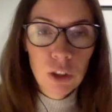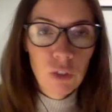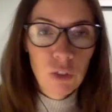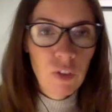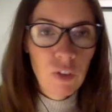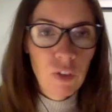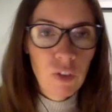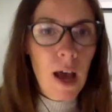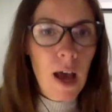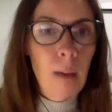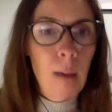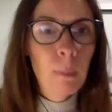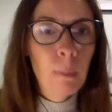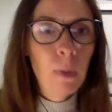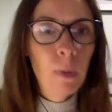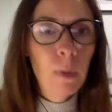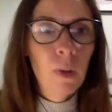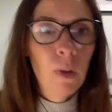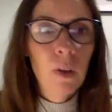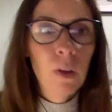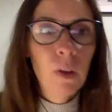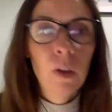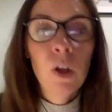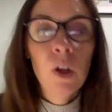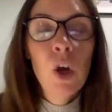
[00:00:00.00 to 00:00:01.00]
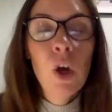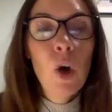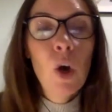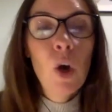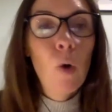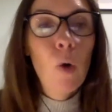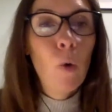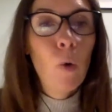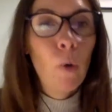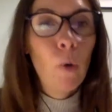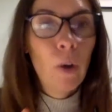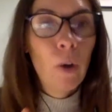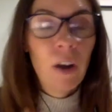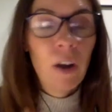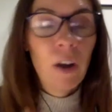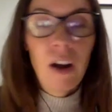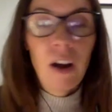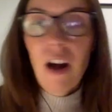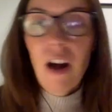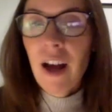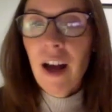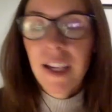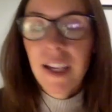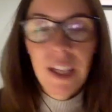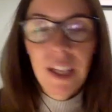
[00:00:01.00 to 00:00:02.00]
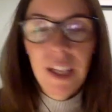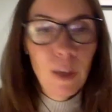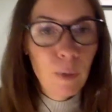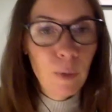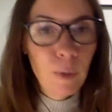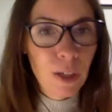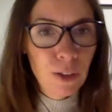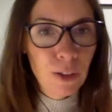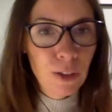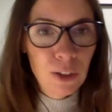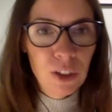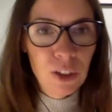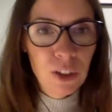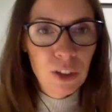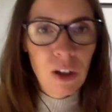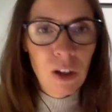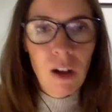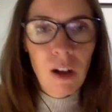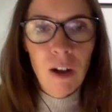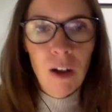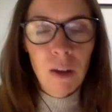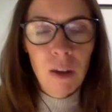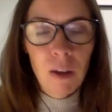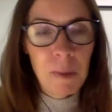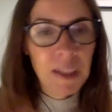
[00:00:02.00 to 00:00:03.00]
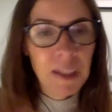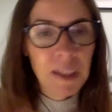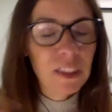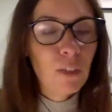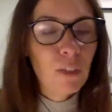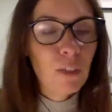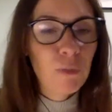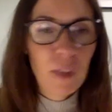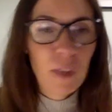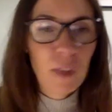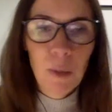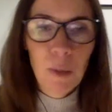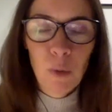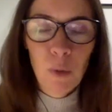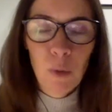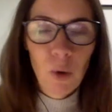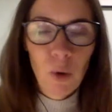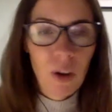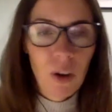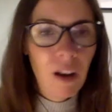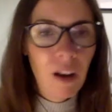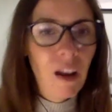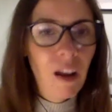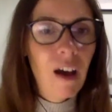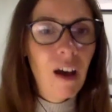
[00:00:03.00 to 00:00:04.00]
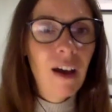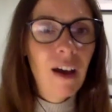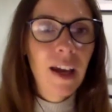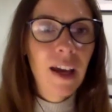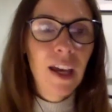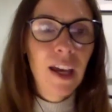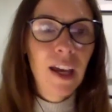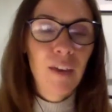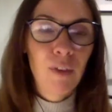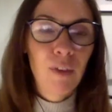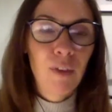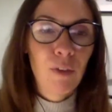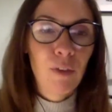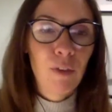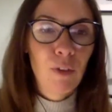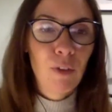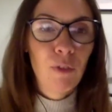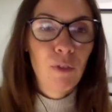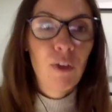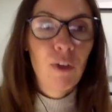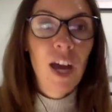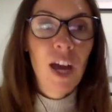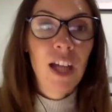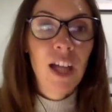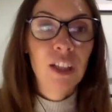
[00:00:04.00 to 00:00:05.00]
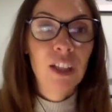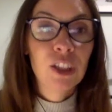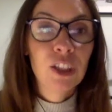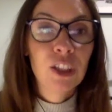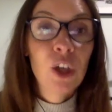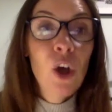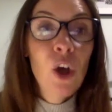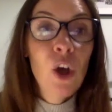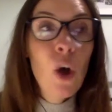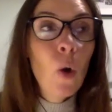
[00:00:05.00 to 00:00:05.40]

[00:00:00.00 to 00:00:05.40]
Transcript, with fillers: of an apple or hiking with your dog makes you feel more alive and refreshed